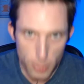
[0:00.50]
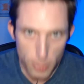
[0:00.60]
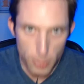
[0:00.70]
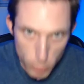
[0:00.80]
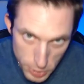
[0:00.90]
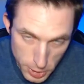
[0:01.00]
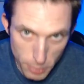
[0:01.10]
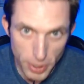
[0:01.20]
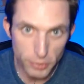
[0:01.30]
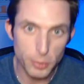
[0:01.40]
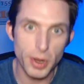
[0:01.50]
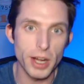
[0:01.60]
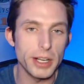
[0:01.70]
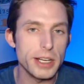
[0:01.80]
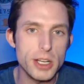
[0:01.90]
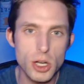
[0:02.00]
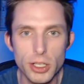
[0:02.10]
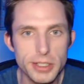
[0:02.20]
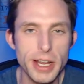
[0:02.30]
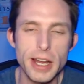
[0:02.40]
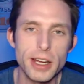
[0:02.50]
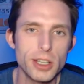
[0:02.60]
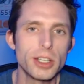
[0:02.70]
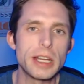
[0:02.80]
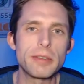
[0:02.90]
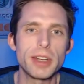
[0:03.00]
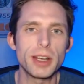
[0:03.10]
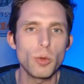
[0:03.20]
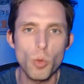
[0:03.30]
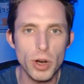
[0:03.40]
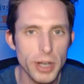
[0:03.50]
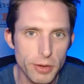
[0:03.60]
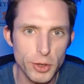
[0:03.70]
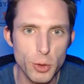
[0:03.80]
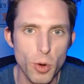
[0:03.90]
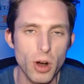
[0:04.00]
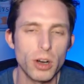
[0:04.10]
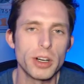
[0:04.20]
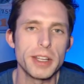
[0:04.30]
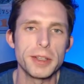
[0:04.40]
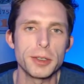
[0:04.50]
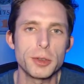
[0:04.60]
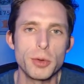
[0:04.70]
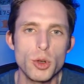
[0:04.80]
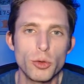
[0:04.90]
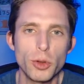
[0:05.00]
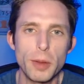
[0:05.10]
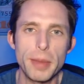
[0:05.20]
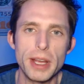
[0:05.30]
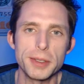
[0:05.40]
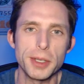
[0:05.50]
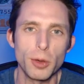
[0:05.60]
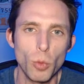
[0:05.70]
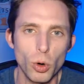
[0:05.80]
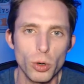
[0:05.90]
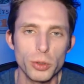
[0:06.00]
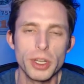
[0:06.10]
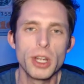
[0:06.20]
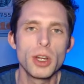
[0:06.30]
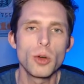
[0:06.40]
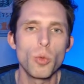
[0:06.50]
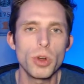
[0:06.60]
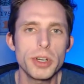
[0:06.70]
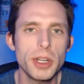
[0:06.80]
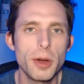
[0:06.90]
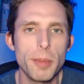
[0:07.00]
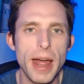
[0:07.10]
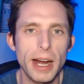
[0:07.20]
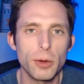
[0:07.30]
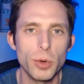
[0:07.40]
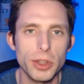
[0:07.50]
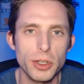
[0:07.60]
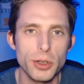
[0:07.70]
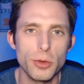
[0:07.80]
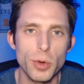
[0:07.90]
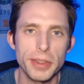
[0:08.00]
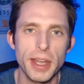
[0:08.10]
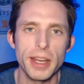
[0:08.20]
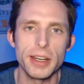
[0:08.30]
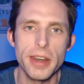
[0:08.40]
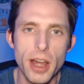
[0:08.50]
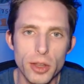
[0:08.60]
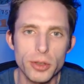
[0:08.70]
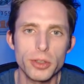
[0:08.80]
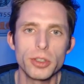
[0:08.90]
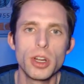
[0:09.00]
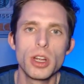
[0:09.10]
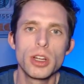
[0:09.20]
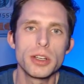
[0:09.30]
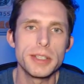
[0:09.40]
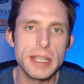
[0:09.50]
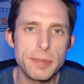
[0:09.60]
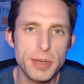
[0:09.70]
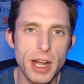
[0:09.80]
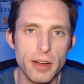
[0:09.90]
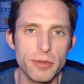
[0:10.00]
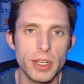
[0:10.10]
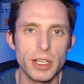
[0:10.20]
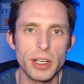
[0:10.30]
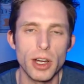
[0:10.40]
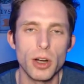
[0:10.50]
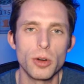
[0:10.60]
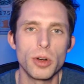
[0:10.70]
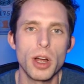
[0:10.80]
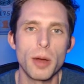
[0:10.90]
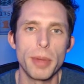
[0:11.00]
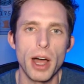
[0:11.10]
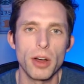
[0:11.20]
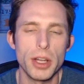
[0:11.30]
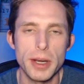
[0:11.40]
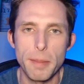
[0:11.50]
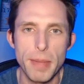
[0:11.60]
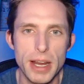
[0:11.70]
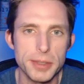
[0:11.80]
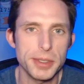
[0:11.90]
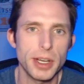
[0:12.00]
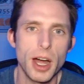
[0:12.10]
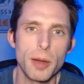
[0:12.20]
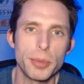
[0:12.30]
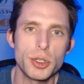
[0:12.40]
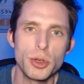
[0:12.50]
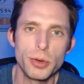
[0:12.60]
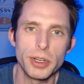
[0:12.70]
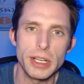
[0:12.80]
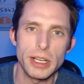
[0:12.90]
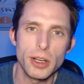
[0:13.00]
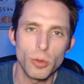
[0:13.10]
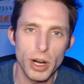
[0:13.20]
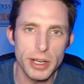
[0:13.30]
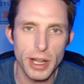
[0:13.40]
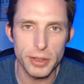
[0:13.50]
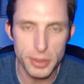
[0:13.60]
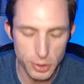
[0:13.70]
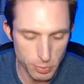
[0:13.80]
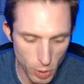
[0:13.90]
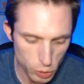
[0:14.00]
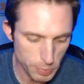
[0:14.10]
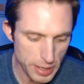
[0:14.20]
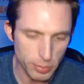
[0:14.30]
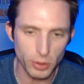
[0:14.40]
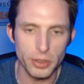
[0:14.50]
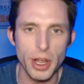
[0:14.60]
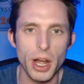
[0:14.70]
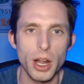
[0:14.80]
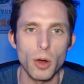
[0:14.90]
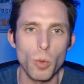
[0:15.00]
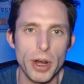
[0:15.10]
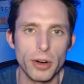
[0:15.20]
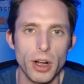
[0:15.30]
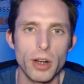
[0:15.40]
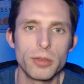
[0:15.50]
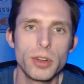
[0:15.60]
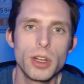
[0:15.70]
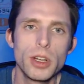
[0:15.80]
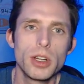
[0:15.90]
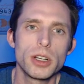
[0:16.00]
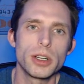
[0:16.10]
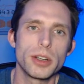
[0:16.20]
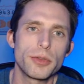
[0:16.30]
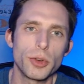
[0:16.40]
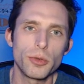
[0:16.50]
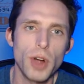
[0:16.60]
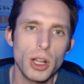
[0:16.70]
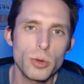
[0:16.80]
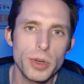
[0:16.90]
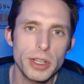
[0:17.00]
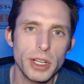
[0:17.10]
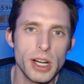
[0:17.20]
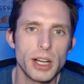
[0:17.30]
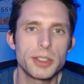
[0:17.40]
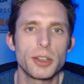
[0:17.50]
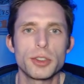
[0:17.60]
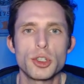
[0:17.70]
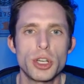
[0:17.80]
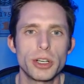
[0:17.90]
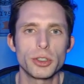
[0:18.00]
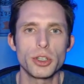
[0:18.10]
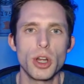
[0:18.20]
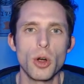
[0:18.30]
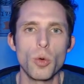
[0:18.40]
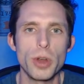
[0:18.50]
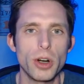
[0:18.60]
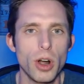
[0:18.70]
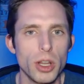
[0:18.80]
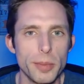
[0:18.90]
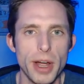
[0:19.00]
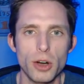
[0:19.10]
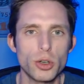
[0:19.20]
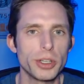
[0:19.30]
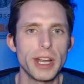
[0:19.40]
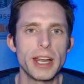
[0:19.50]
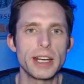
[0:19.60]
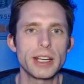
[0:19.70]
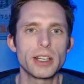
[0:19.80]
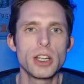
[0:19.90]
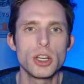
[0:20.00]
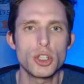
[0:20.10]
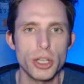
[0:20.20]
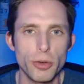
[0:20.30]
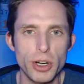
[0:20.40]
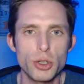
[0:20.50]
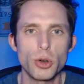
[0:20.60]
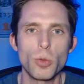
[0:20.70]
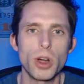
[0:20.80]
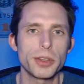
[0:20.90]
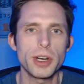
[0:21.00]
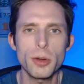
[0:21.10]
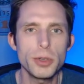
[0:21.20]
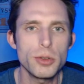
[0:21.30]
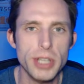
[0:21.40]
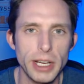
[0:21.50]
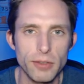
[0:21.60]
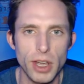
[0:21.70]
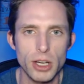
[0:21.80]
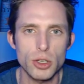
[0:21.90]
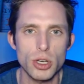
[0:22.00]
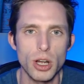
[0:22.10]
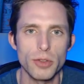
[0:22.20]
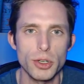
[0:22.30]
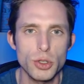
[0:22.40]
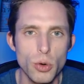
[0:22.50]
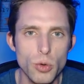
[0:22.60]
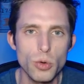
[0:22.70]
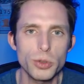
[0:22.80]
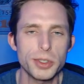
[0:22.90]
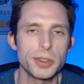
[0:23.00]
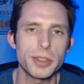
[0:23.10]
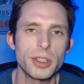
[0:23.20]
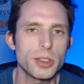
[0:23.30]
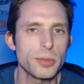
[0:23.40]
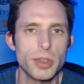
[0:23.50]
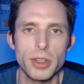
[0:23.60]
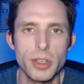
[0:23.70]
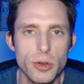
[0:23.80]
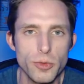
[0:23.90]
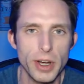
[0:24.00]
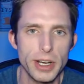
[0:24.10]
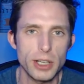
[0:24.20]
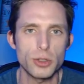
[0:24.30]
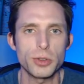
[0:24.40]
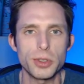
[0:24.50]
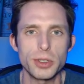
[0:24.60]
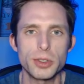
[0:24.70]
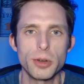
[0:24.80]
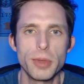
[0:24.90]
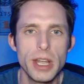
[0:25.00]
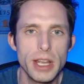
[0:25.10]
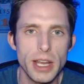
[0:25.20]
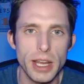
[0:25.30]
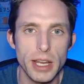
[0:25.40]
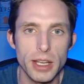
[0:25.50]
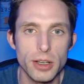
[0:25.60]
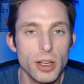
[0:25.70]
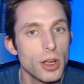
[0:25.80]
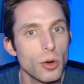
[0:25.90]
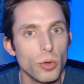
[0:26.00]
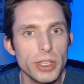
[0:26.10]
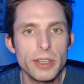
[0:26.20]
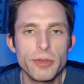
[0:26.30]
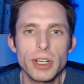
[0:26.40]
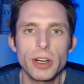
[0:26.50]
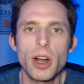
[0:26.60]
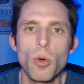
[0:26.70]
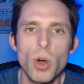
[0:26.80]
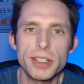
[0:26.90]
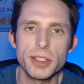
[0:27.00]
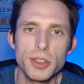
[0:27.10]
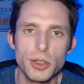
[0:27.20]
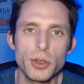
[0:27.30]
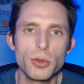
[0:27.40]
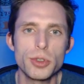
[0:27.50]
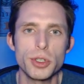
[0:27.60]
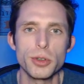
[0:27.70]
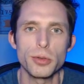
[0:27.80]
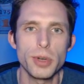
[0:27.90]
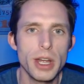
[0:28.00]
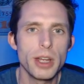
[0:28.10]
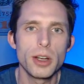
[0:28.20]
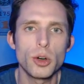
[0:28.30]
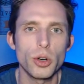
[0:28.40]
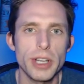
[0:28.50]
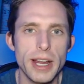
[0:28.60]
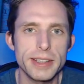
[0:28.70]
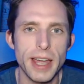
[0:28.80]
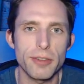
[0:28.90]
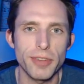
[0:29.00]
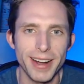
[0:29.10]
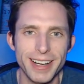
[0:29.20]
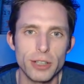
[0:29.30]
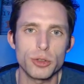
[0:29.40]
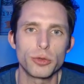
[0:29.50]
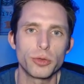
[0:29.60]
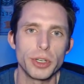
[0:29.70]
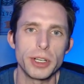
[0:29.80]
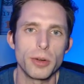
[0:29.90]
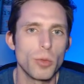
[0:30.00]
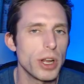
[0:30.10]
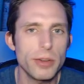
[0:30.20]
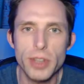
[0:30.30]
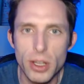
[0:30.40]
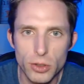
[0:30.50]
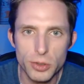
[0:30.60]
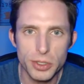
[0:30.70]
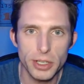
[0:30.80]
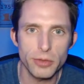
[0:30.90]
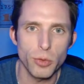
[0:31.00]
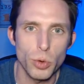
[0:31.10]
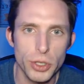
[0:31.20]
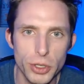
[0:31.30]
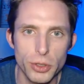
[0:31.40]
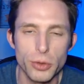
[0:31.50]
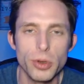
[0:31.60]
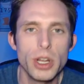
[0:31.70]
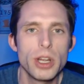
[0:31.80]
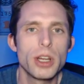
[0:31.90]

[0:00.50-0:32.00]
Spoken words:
Hey, what's up everybody? Good day, good evening, wherever you are in this beautiful, amazing world. Wanted to come back with you with another deep dive video about an amazing opportunity right now that just most people are not aware of. If you're following the content on this channel, you know we are all about creating generational wealth and helping you take advantage of the tools and systems of the new financial system and really figure out what to do to create that financial freedom, whatever that looks like for you.